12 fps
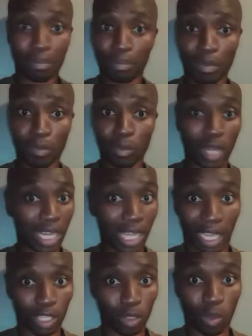people
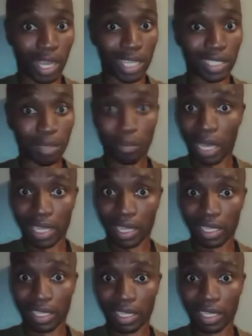$100 a month,